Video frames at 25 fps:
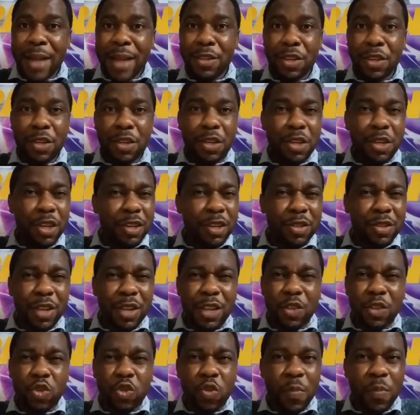I said, these
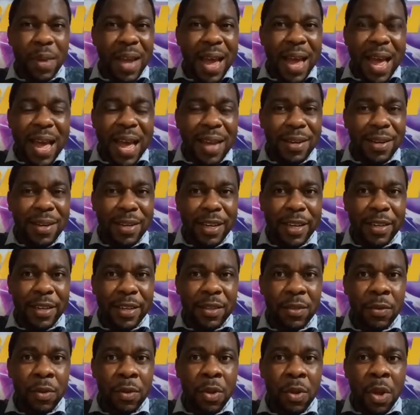things will be added
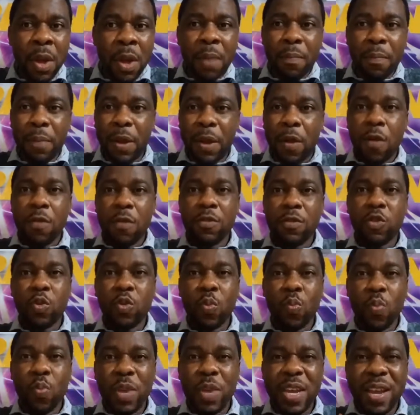
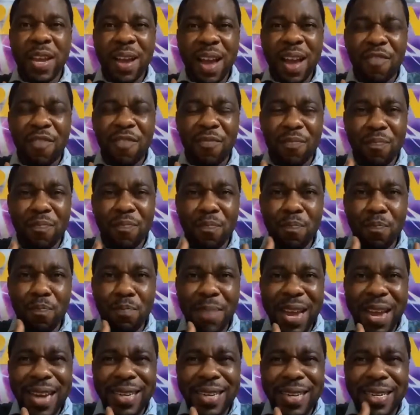because we have
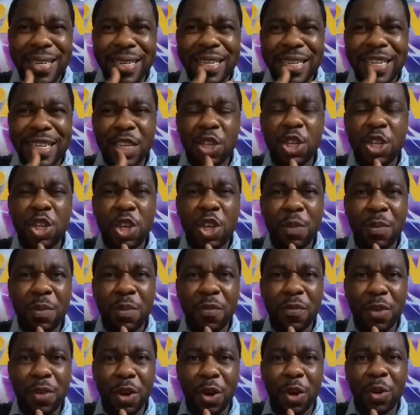made the kingdom
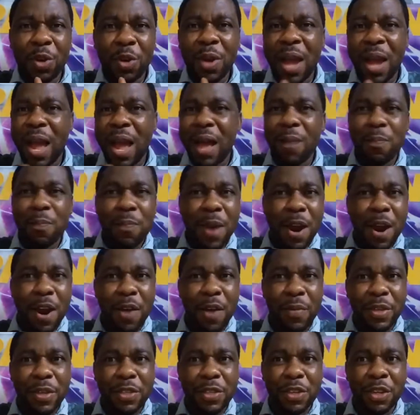of God our
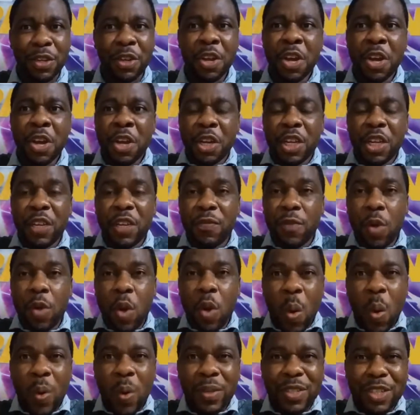priority. If
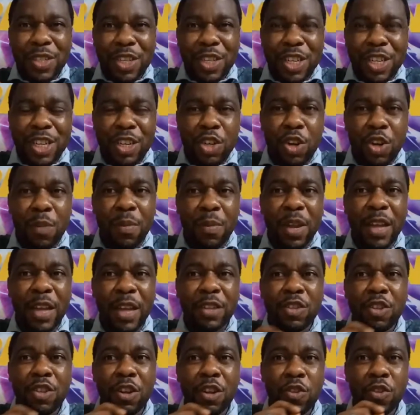God's kingdom
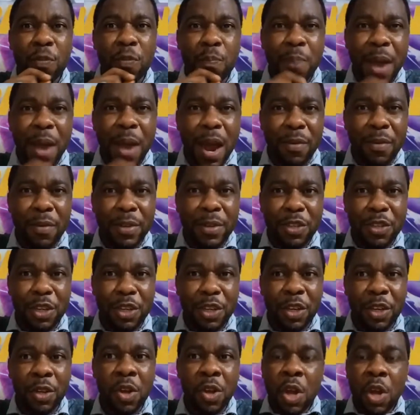is not your
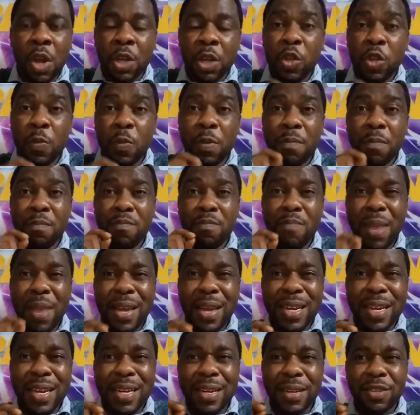priority, you'll be
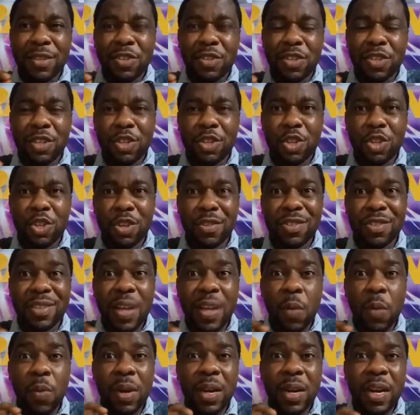making decisions
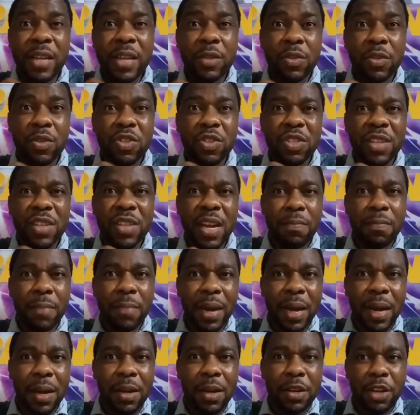that will lead to
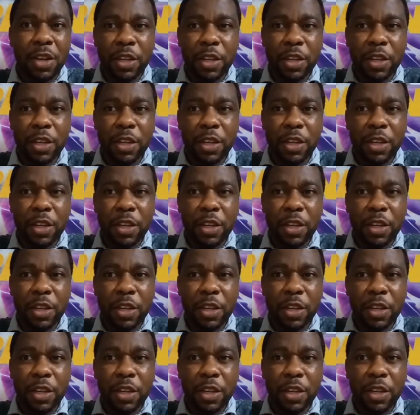setback.